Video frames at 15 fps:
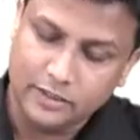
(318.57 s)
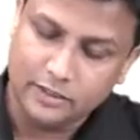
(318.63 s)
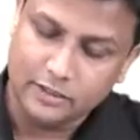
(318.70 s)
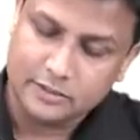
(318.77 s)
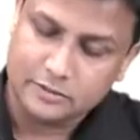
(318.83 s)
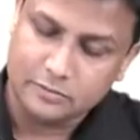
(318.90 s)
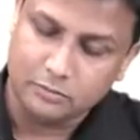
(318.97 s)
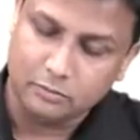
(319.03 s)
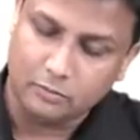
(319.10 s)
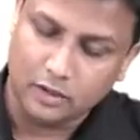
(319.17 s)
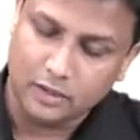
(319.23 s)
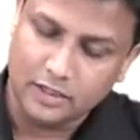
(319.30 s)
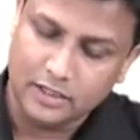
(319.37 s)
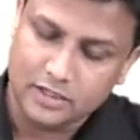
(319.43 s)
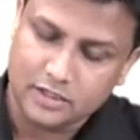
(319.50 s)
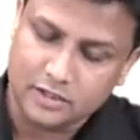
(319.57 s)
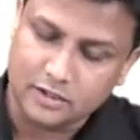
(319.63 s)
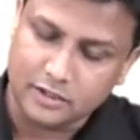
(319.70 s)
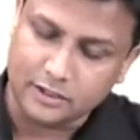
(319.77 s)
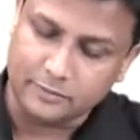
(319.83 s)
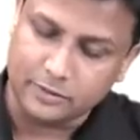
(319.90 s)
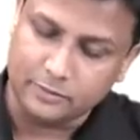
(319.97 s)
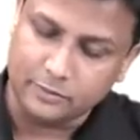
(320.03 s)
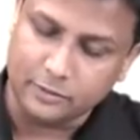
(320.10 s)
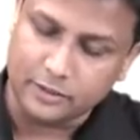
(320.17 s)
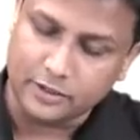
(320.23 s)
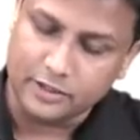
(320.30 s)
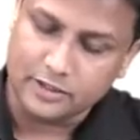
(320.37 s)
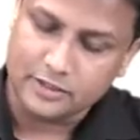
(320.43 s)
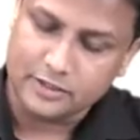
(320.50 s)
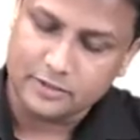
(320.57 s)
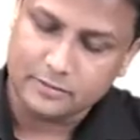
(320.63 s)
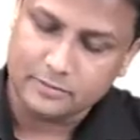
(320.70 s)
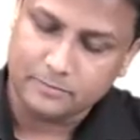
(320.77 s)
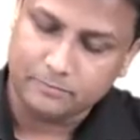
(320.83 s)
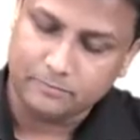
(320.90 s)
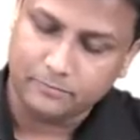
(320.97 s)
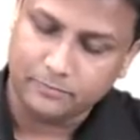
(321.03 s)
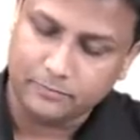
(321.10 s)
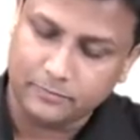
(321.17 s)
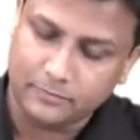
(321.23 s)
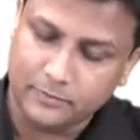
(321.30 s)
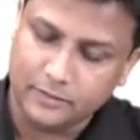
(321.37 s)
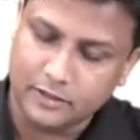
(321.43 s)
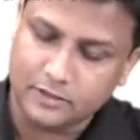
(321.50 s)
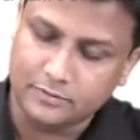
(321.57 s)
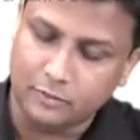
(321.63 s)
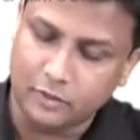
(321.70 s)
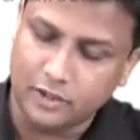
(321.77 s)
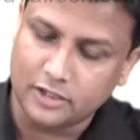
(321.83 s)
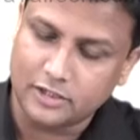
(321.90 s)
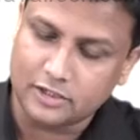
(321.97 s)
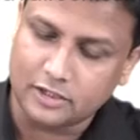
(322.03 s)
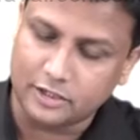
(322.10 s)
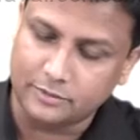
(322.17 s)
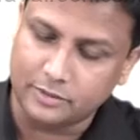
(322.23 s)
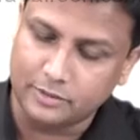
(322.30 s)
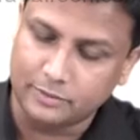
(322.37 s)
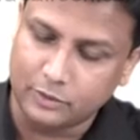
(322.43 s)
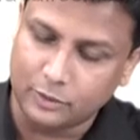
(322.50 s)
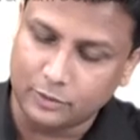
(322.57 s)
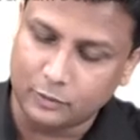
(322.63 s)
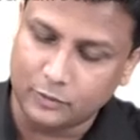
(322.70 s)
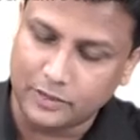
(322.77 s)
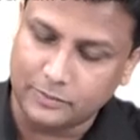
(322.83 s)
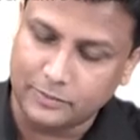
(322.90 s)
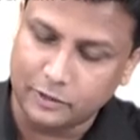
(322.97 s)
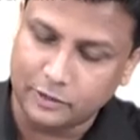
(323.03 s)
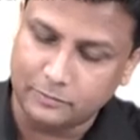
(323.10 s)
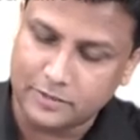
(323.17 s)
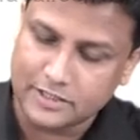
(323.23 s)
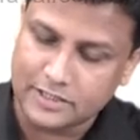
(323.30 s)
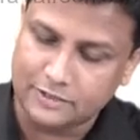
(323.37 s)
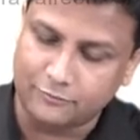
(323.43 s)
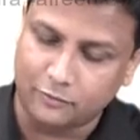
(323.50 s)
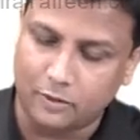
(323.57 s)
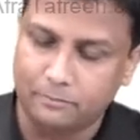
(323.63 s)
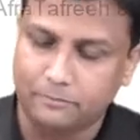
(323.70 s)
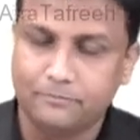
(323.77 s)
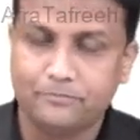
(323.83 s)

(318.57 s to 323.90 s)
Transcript: the smallest carpal bone guys? The smallest carpal bone will be your pisiform